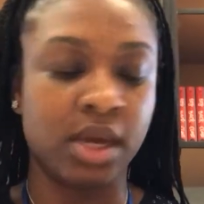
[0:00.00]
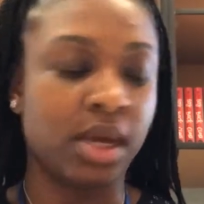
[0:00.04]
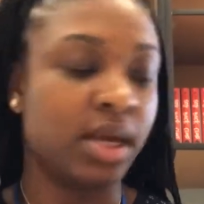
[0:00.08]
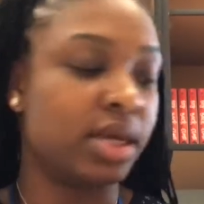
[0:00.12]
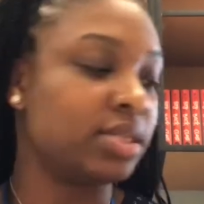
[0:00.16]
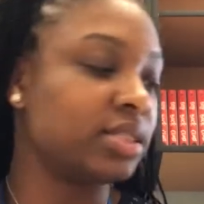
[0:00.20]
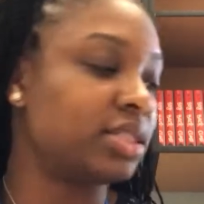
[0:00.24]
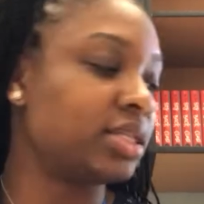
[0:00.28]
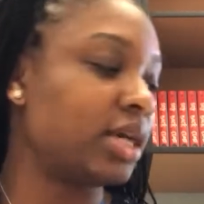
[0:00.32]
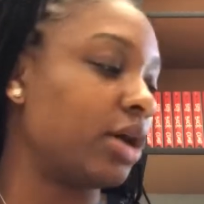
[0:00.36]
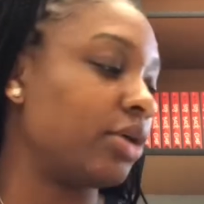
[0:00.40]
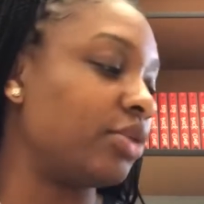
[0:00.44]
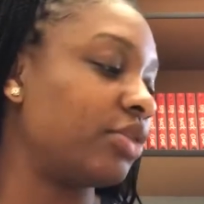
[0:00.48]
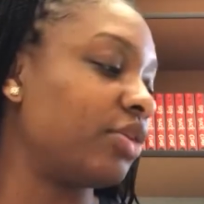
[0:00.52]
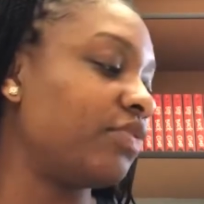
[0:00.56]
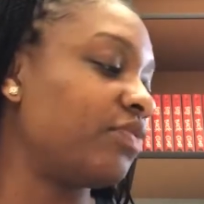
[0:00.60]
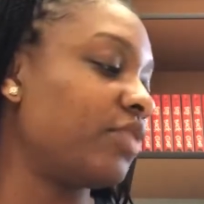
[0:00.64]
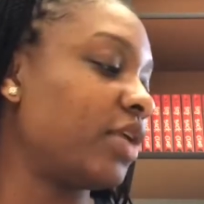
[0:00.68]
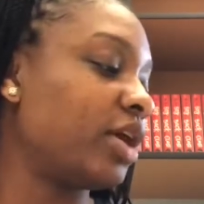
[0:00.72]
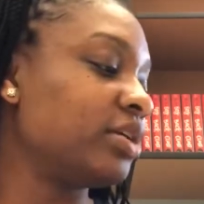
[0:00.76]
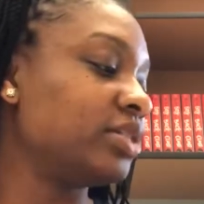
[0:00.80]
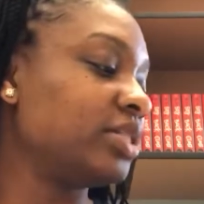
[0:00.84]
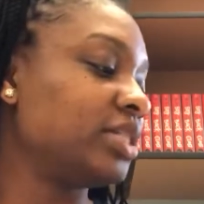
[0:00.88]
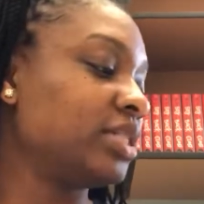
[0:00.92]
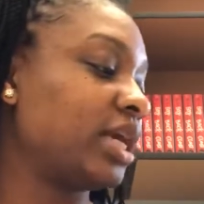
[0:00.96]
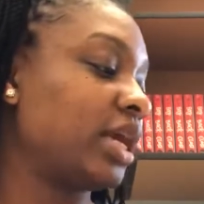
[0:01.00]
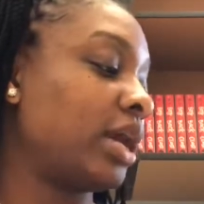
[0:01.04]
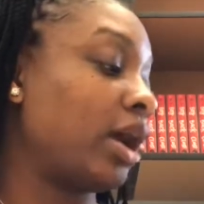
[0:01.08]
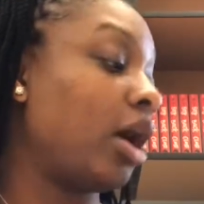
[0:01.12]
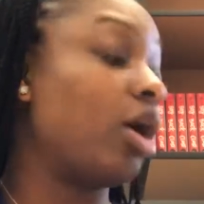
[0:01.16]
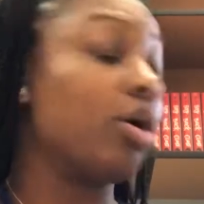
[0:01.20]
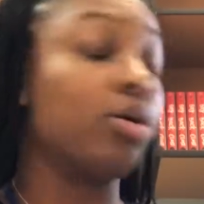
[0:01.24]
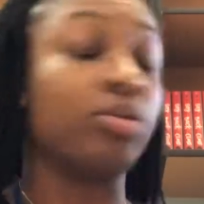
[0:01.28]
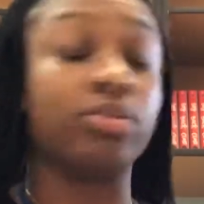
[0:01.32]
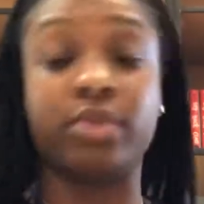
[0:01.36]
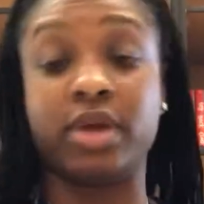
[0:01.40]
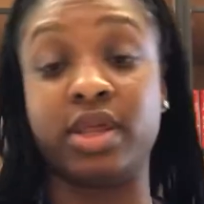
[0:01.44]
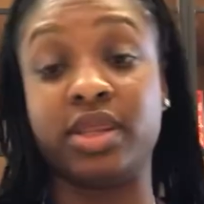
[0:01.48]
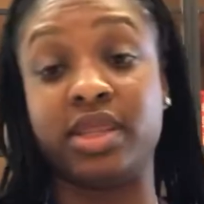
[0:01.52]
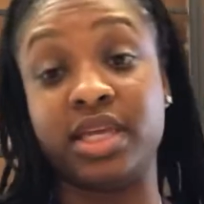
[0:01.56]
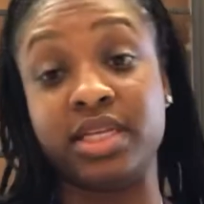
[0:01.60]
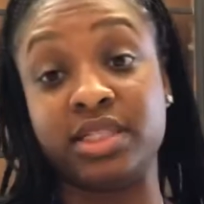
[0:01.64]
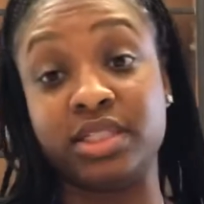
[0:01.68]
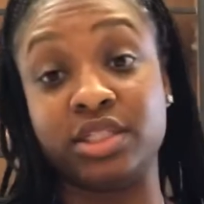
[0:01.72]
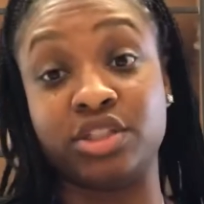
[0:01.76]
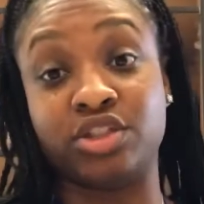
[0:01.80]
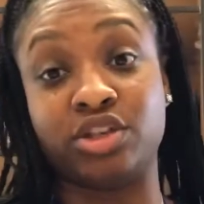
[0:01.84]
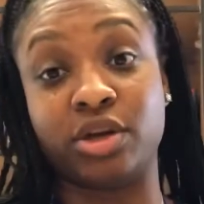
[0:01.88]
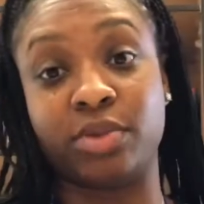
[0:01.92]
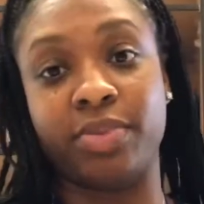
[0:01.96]
So the first thing, and this
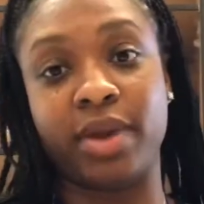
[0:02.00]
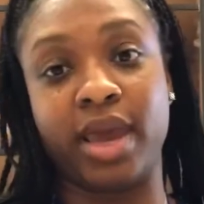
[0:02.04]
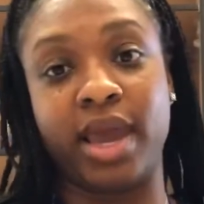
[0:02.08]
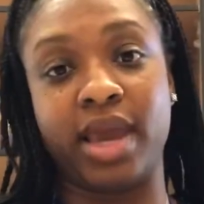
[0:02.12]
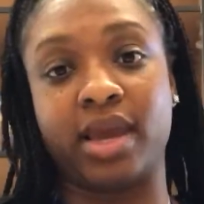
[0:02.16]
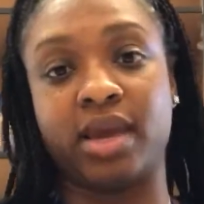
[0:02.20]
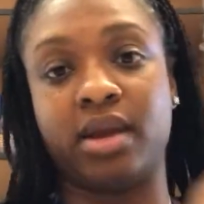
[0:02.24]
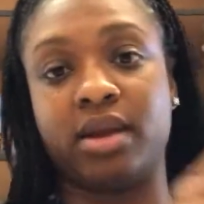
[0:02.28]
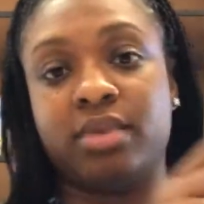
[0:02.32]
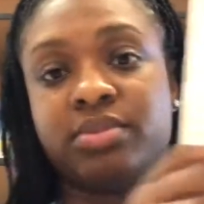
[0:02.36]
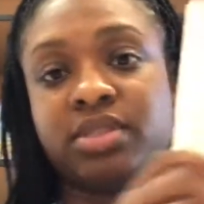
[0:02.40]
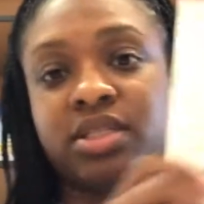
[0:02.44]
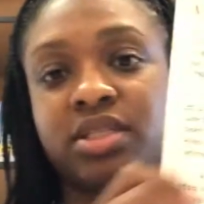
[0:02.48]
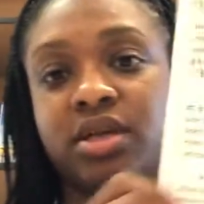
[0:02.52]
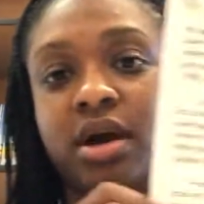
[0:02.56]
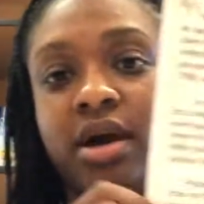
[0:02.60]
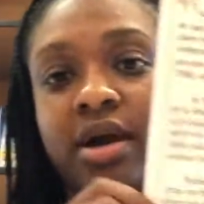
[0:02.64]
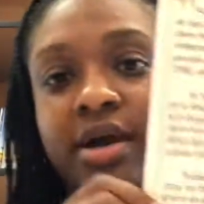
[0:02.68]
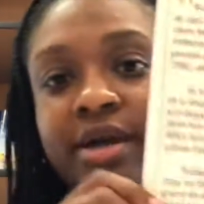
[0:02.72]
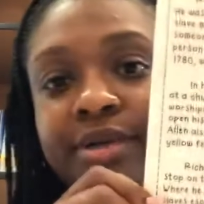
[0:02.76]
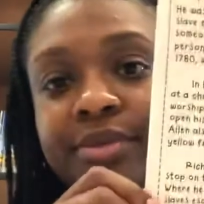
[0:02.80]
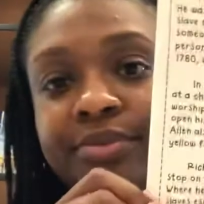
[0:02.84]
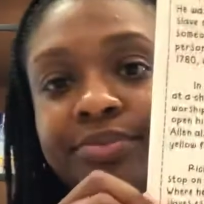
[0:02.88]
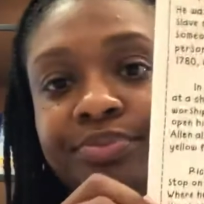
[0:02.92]
is your packet, I'm sorry.